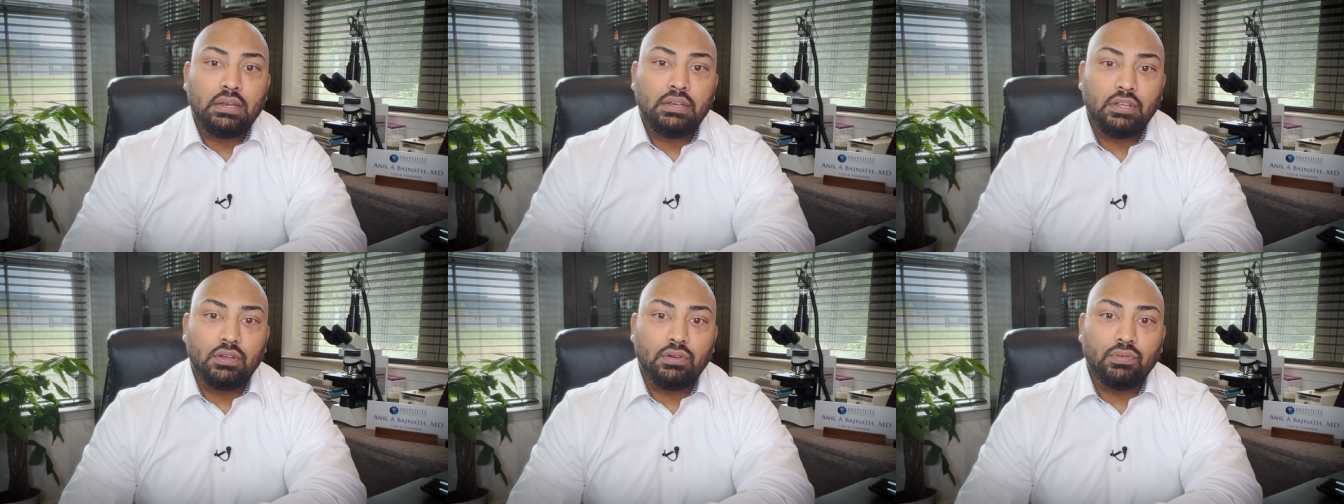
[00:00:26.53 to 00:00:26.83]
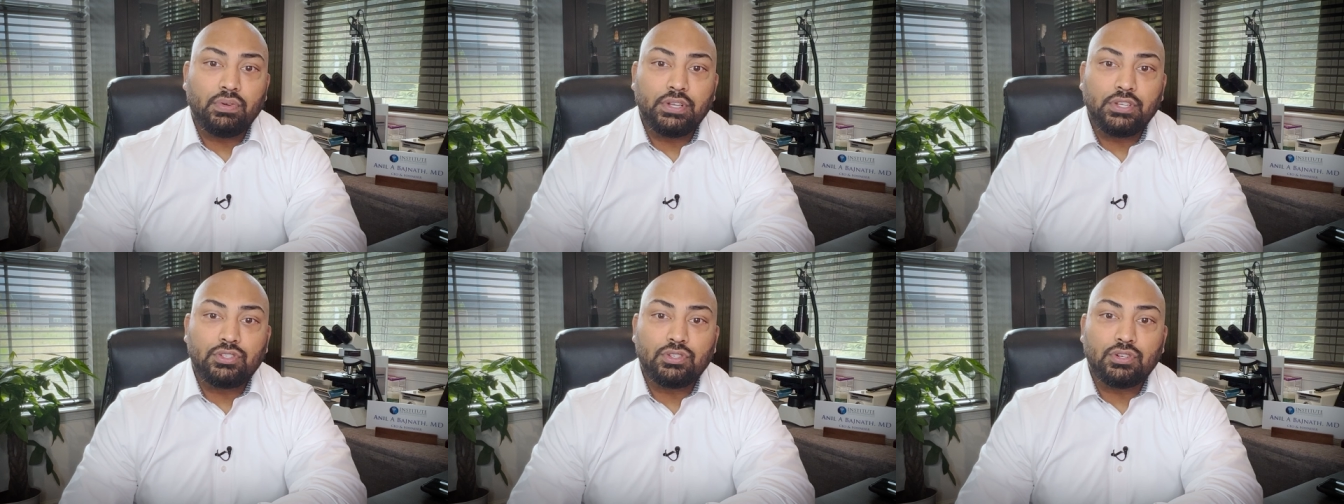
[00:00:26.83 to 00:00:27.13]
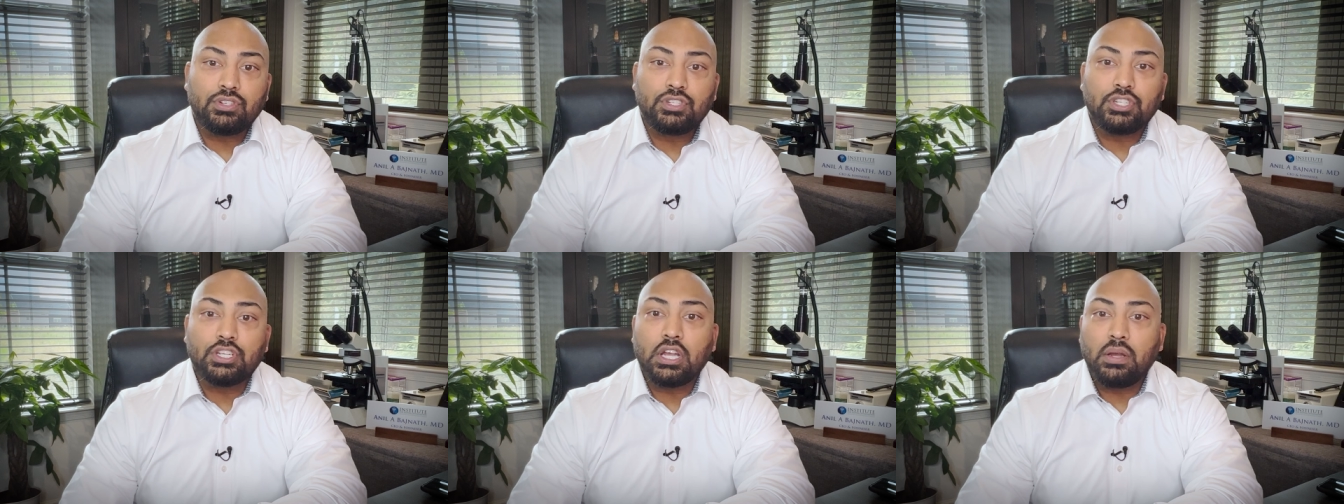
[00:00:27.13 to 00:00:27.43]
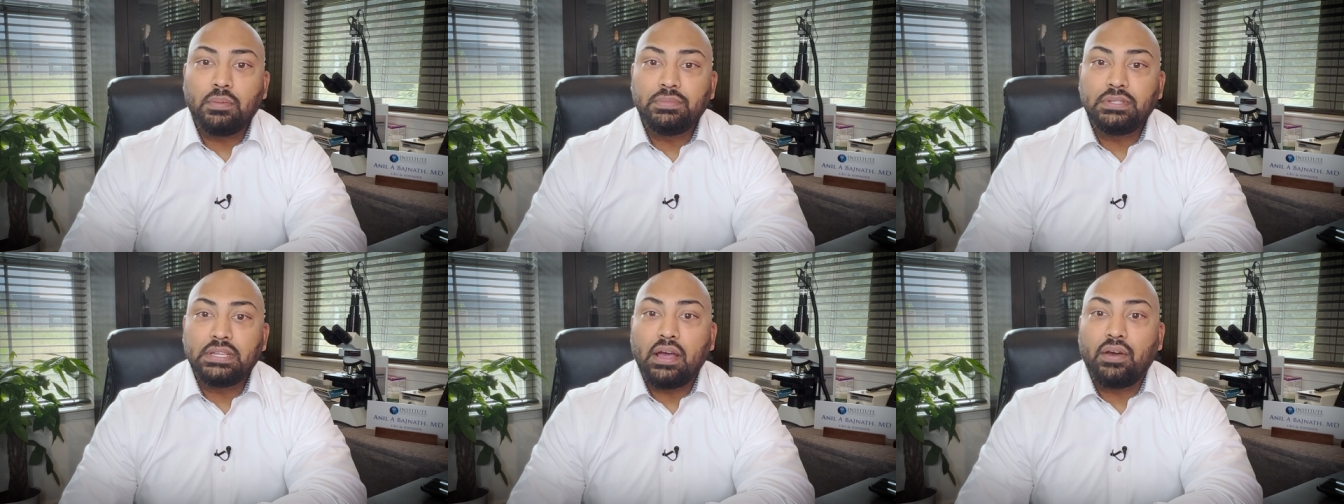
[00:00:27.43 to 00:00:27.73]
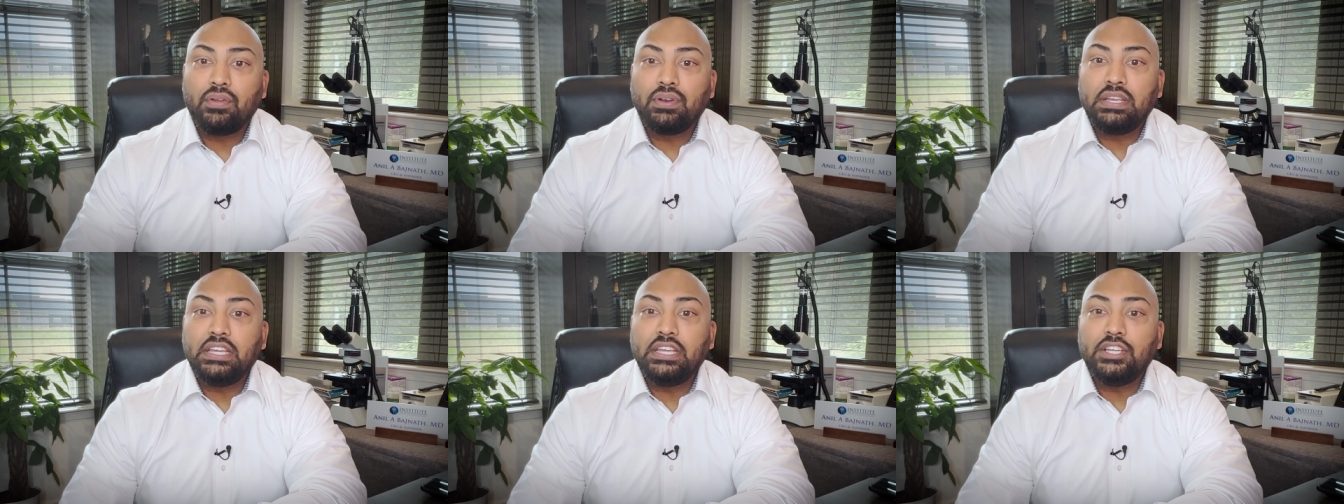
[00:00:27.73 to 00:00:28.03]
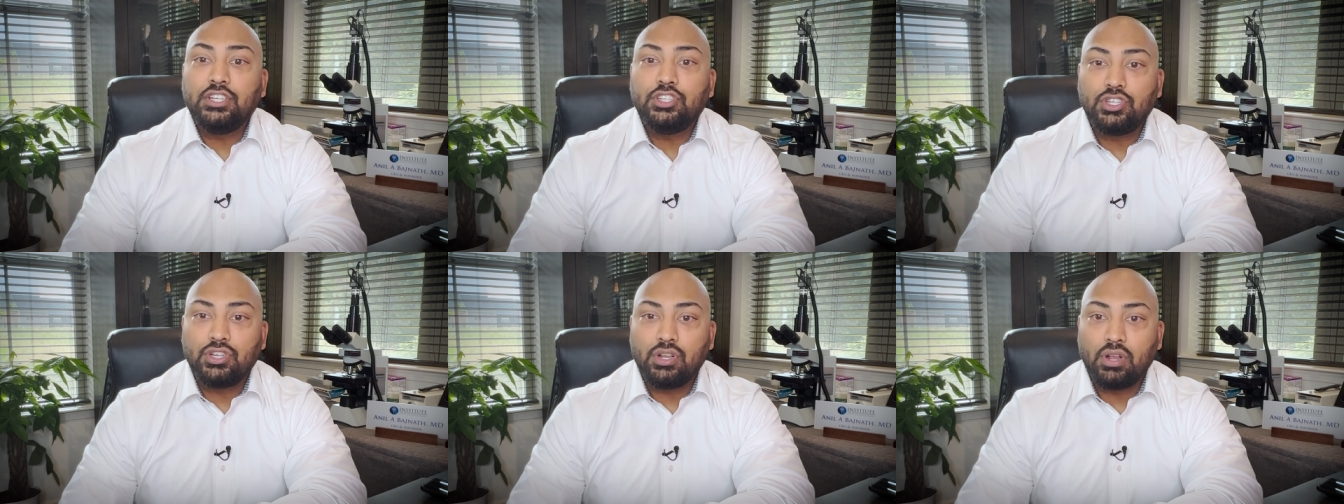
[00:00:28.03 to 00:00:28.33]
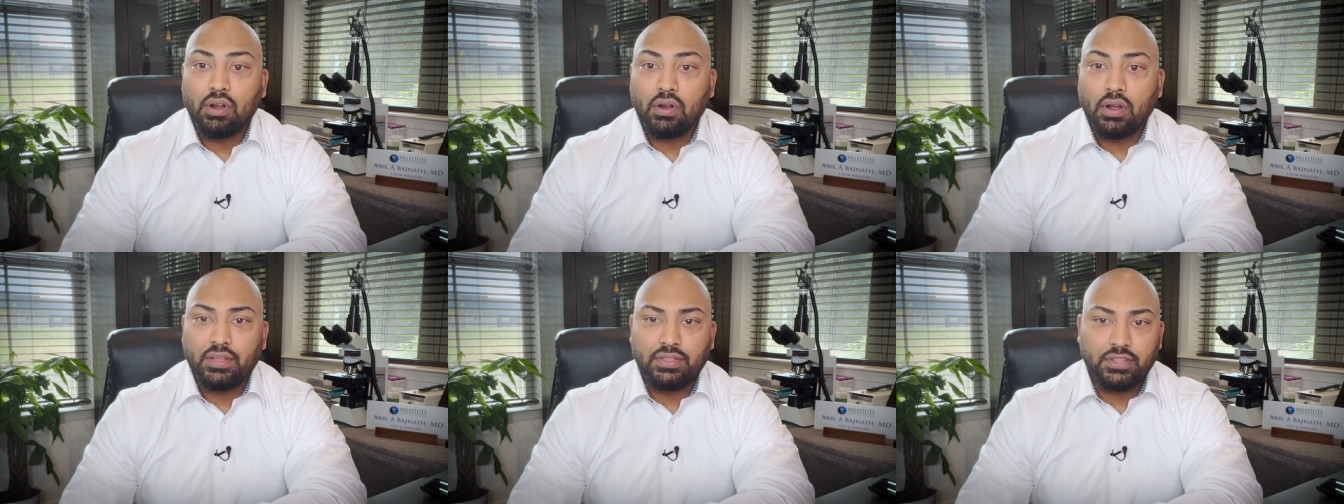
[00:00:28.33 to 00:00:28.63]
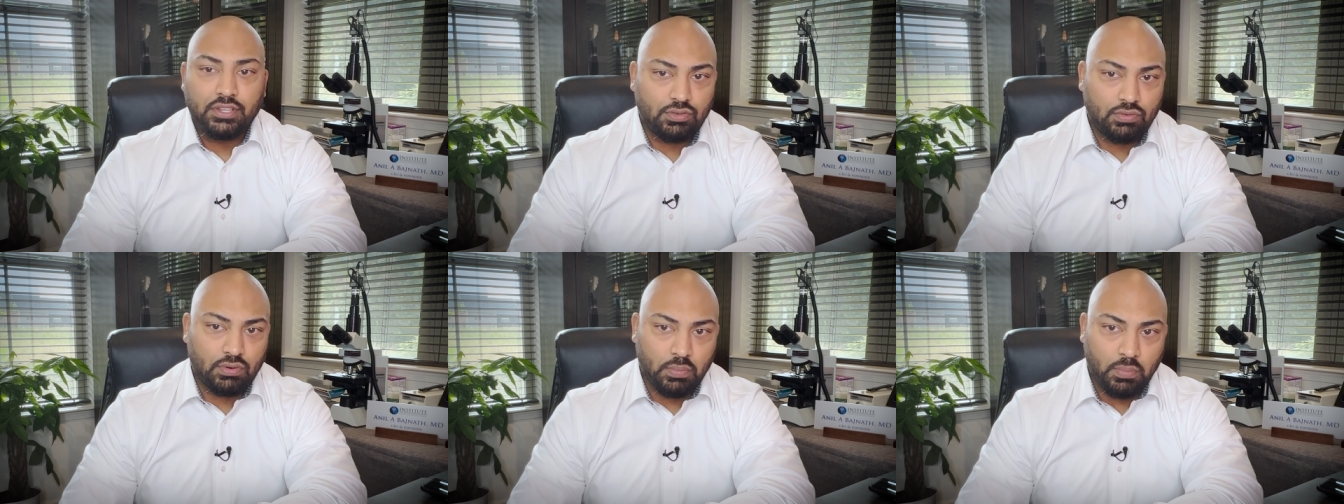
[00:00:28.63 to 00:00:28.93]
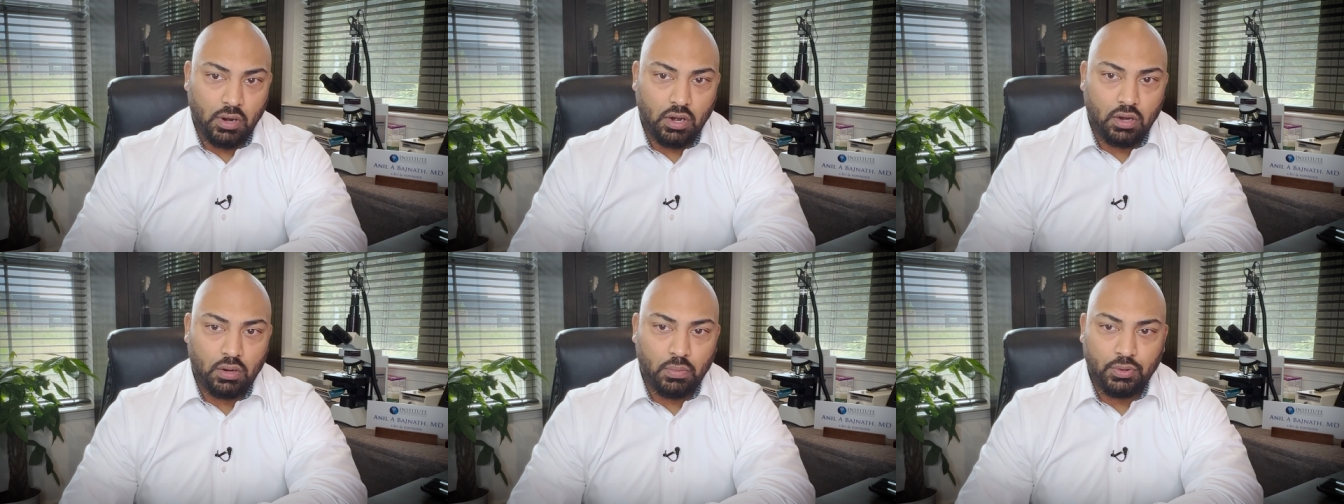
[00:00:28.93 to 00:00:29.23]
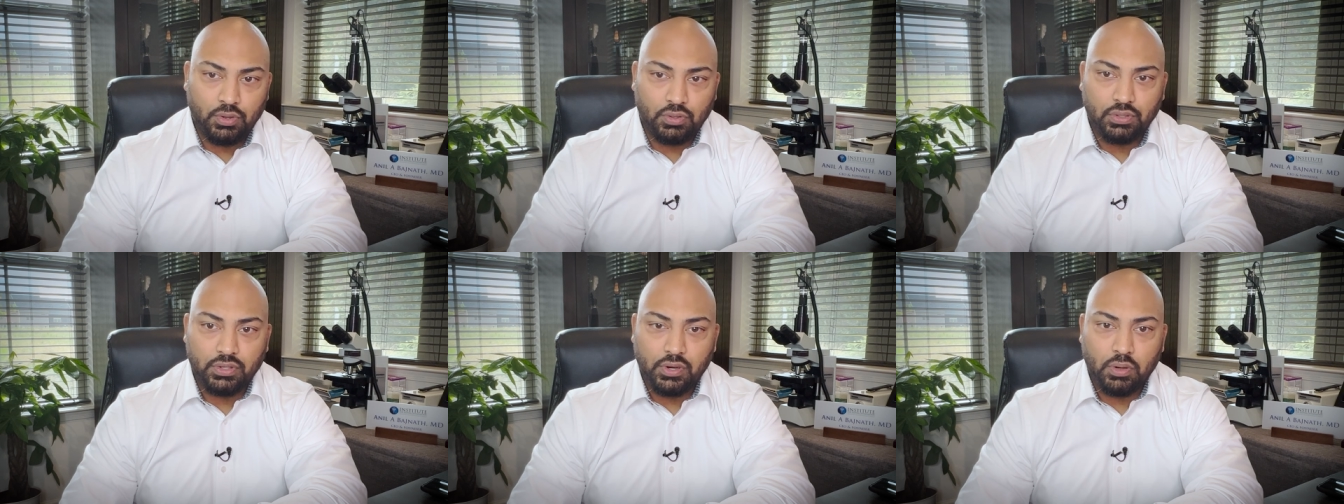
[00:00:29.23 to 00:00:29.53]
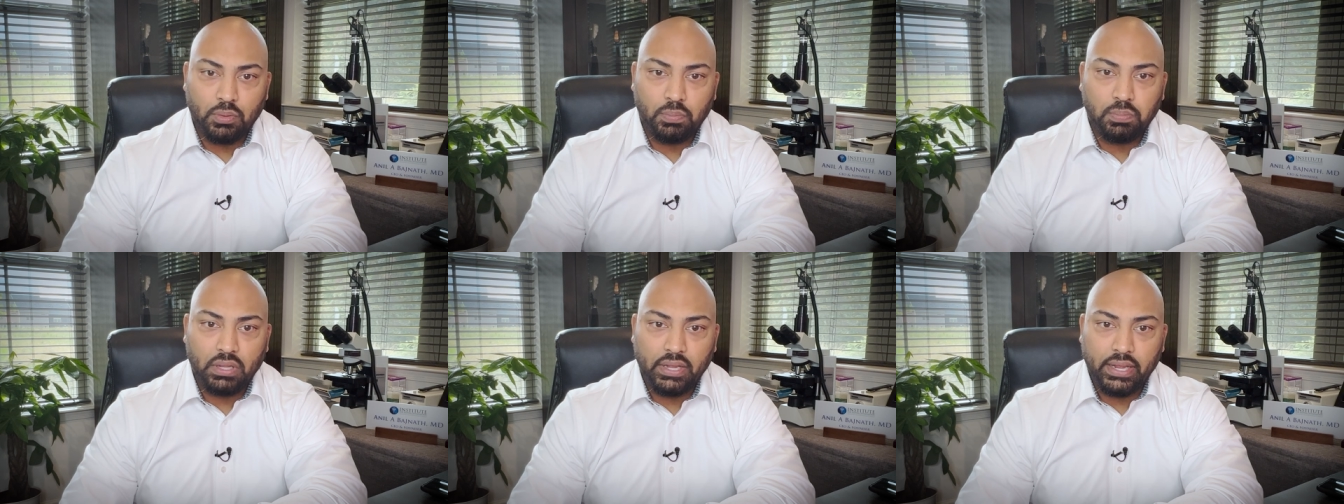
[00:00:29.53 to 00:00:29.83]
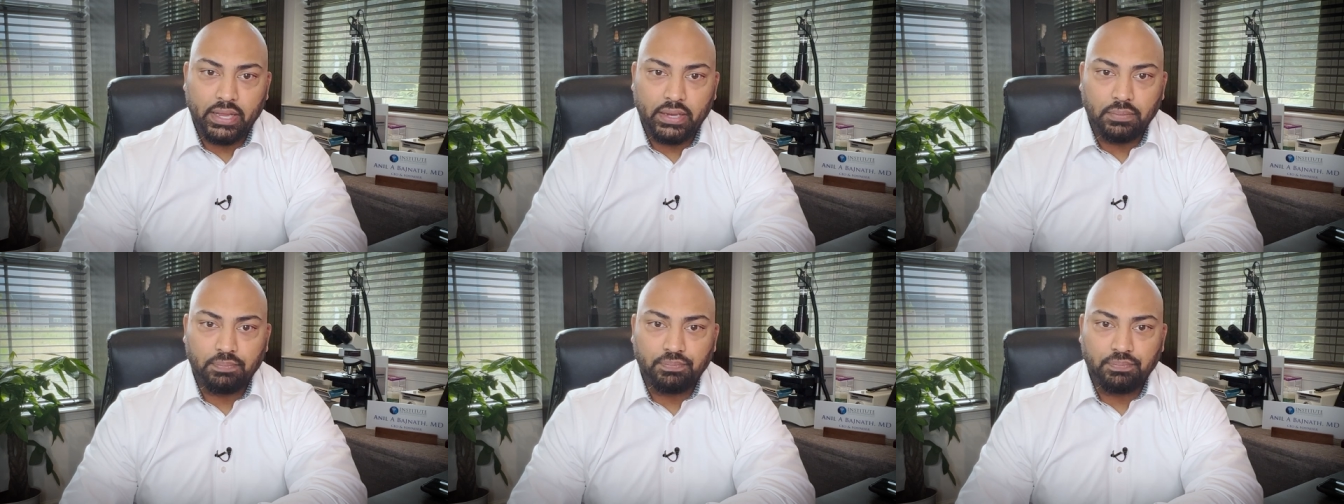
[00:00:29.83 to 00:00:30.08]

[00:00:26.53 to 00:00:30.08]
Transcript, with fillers: New research comes out each year on this remarkable little plant.